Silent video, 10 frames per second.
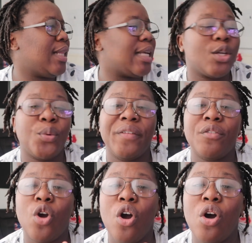that's all
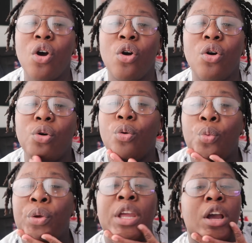we've got
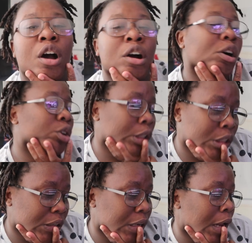we are
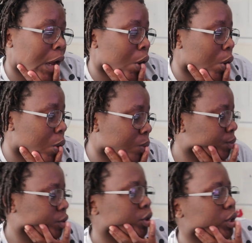gonna stay at
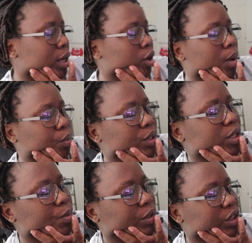home oh dude, i'm gonna put
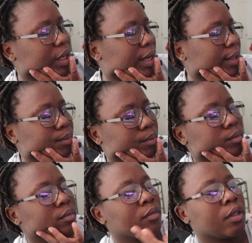this Bonjela
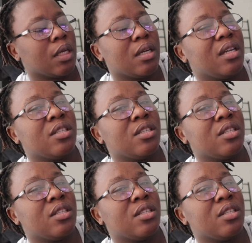Okay.